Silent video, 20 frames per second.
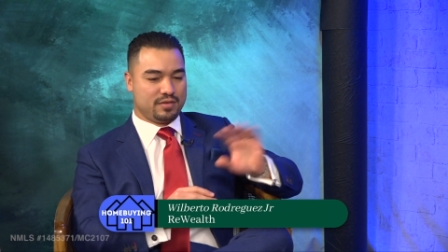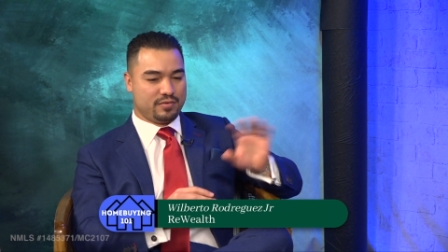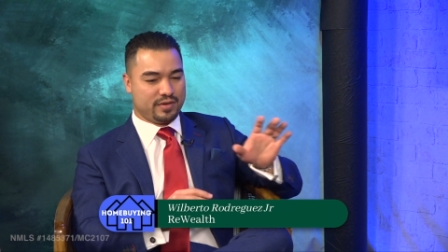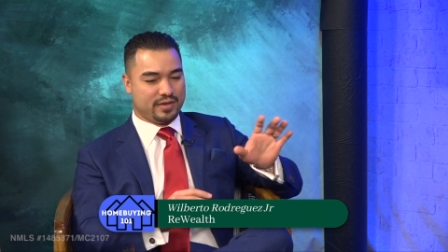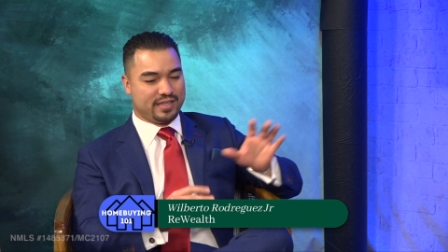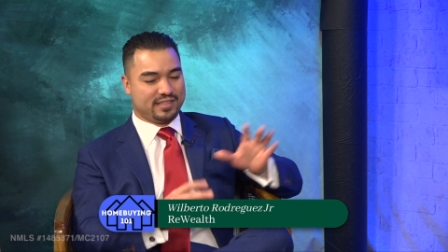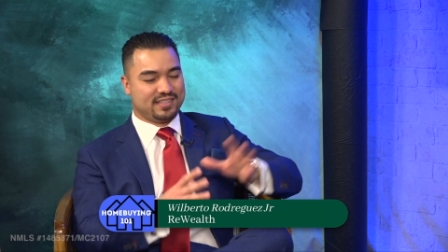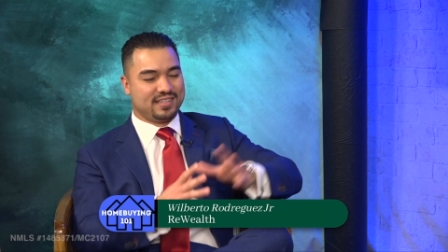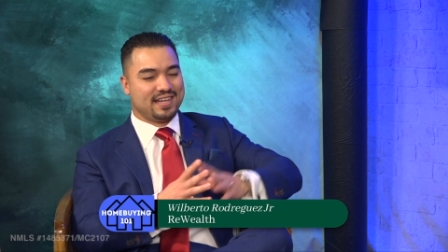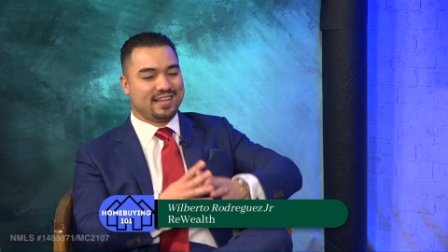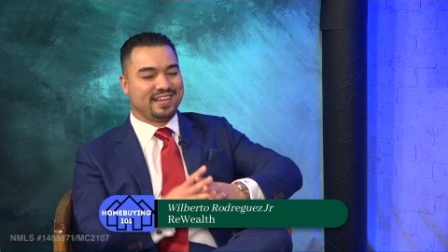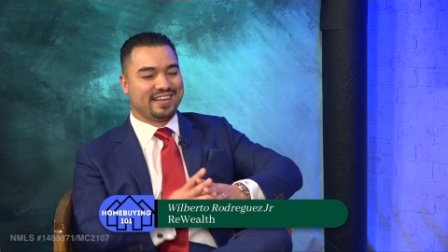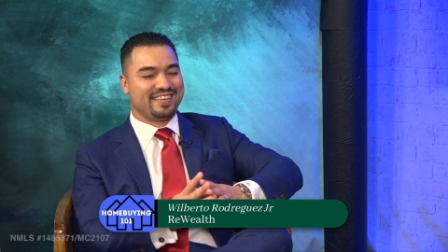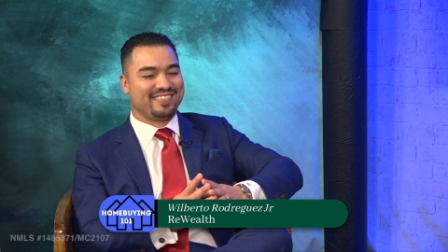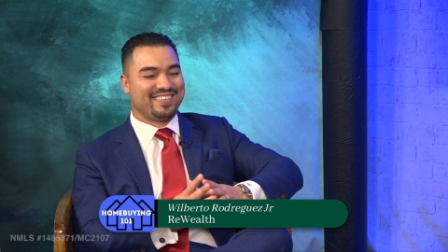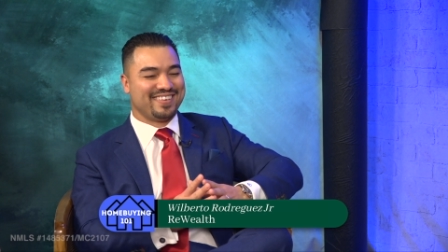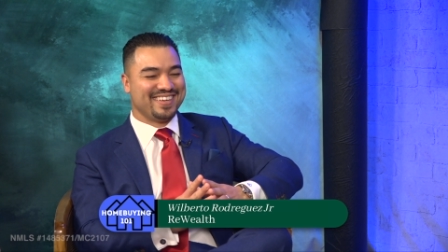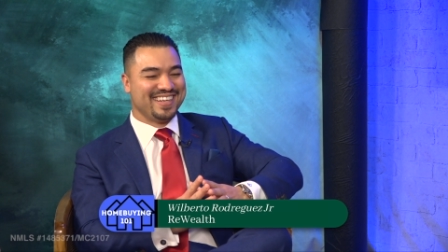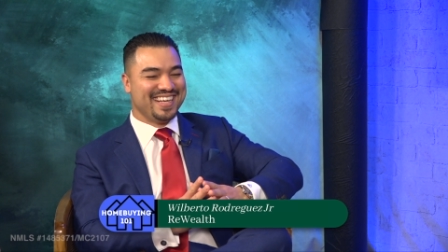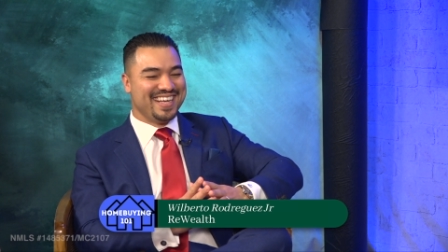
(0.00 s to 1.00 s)
I'll get to that later
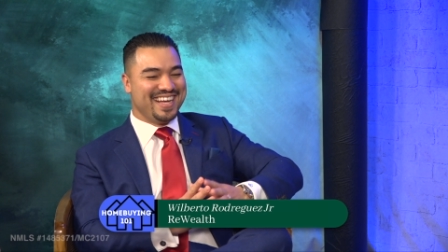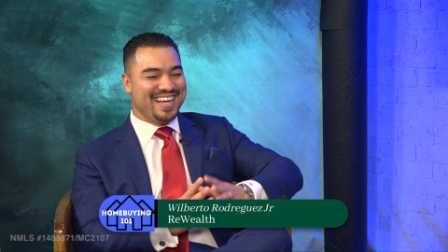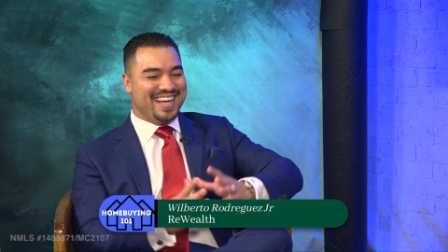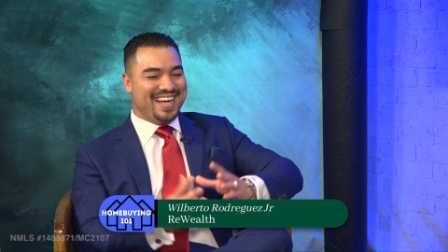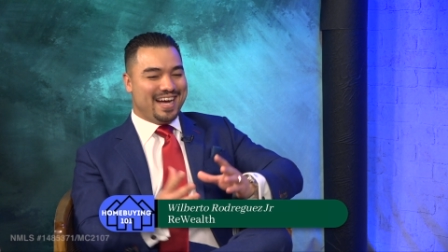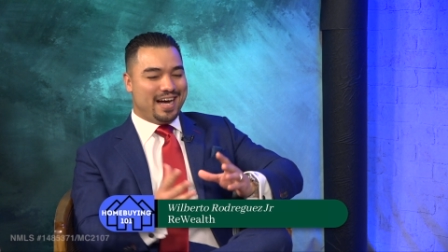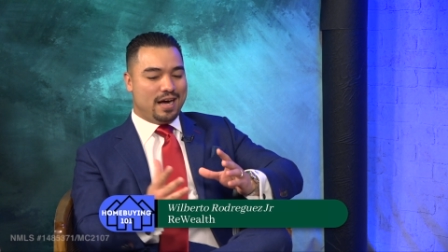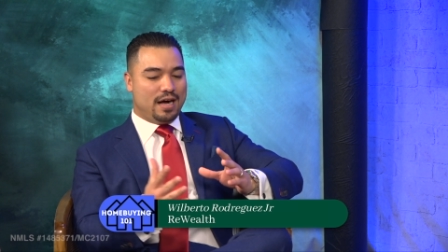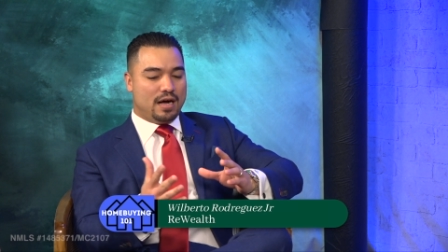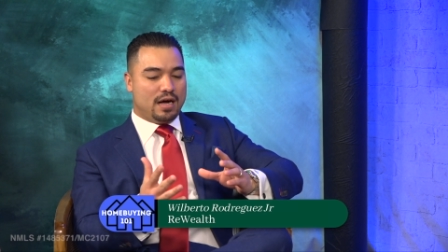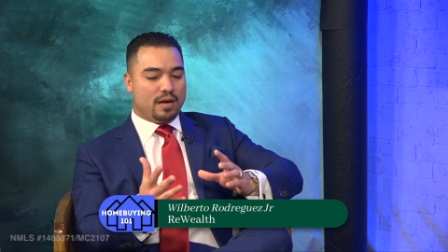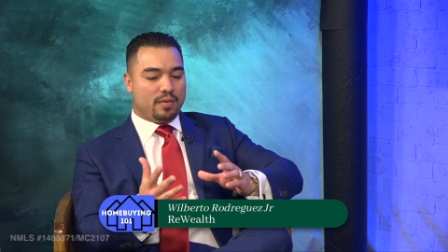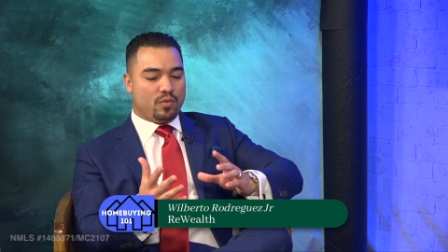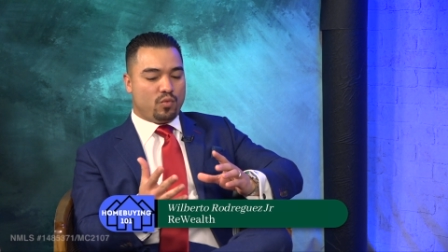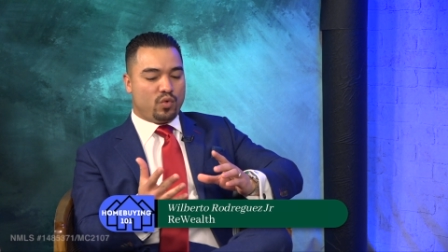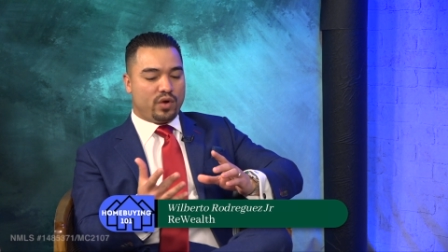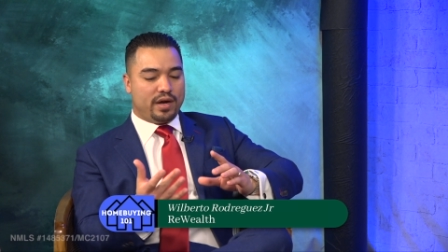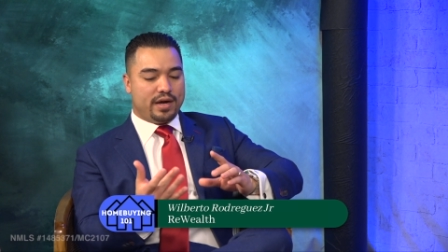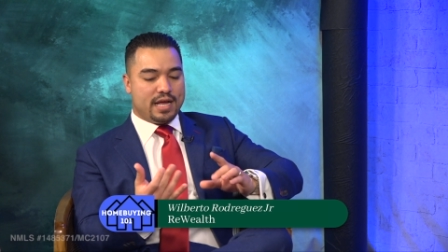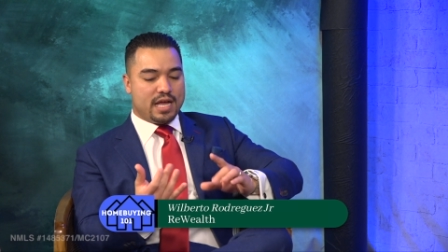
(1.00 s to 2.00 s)
on,
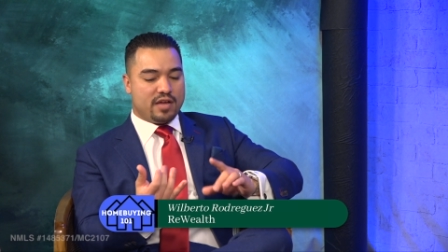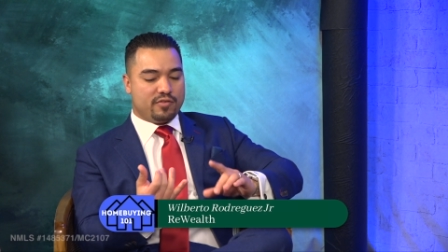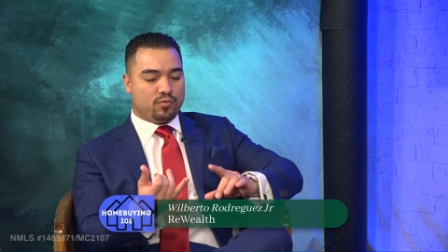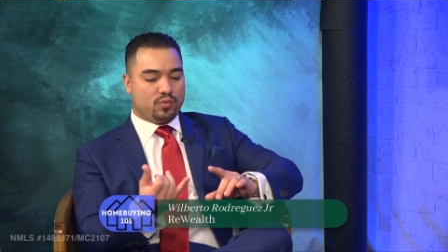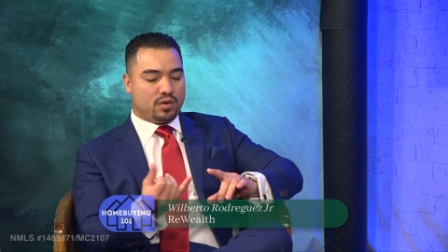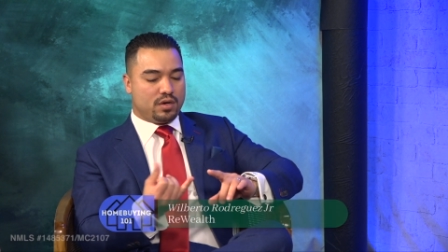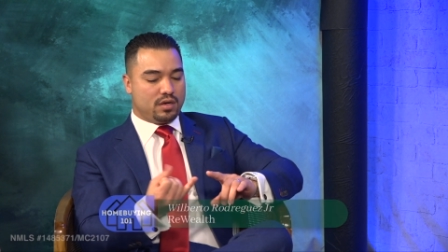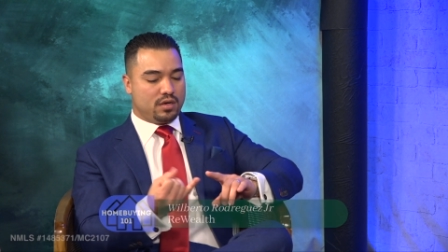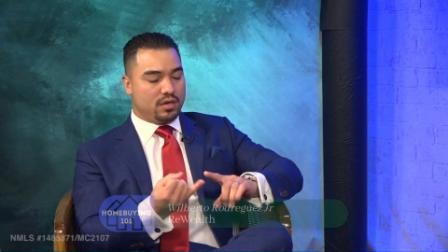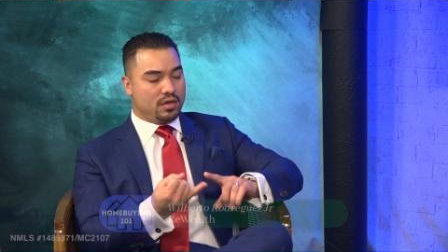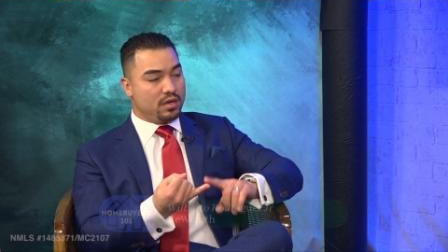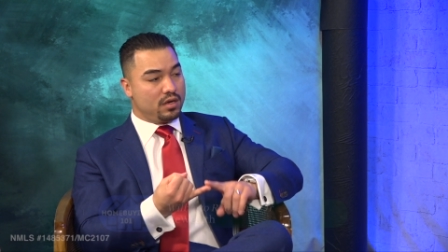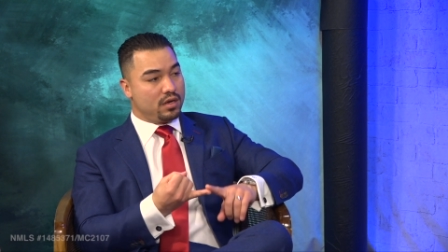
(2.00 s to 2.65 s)
we're going to have what?